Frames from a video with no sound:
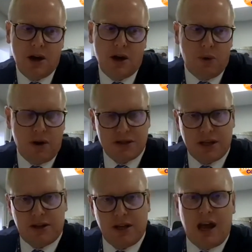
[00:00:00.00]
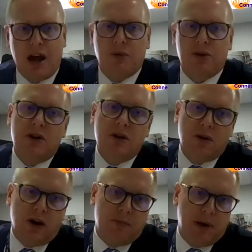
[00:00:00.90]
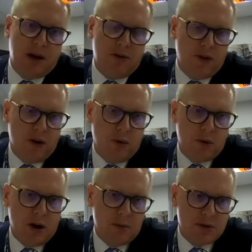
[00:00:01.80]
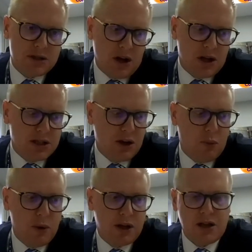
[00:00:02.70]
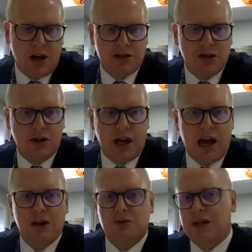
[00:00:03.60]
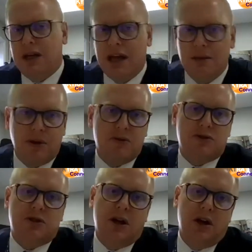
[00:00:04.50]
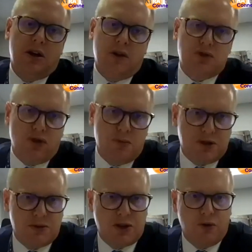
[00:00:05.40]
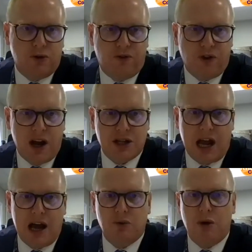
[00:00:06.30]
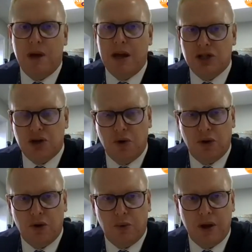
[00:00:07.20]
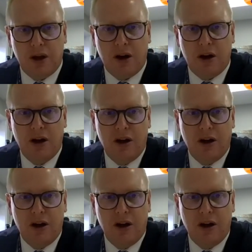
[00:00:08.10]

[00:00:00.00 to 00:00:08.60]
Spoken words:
Whereas I think now with a new kind of peer review starting up, we can start to look at how do we keep those groups of schools fresh? How do we make sure that we are